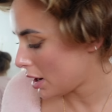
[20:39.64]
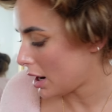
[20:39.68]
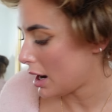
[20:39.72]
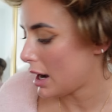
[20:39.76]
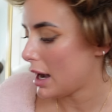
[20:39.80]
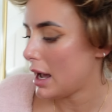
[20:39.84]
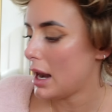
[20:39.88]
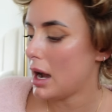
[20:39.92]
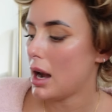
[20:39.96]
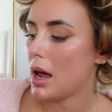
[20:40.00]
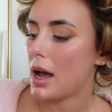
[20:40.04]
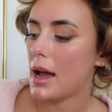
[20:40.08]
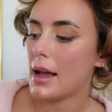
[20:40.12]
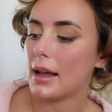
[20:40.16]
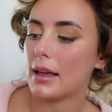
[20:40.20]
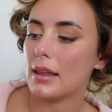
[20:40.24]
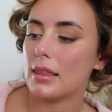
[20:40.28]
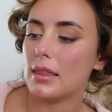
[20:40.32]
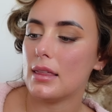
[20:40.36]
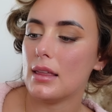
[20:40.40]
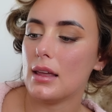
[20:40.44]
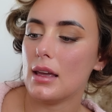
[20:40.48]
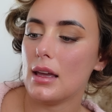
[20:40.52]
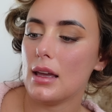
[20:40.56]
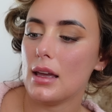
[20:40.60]
I
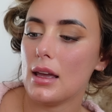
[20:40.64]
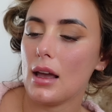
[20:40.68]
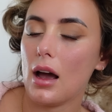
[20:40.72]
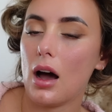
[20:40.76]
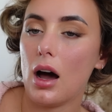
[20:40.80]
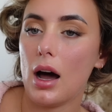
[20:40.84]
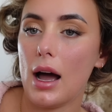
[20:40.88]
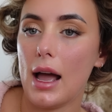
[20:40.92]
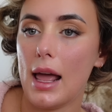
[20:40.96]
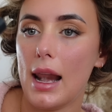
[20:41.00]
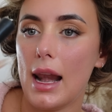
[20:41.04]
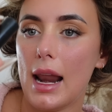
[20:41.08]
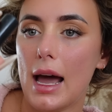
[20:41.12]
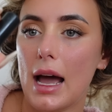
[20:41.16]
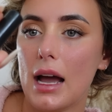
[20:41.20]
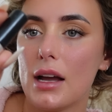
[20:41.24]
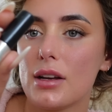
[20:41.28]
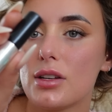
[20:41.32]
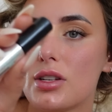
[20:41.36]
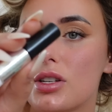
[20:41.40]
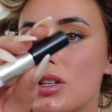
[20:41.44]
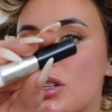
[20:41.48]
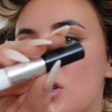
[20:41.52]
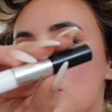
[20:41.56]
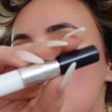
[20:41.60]
like the
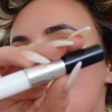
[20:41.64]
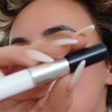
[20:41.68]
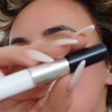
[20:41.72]
Eyelash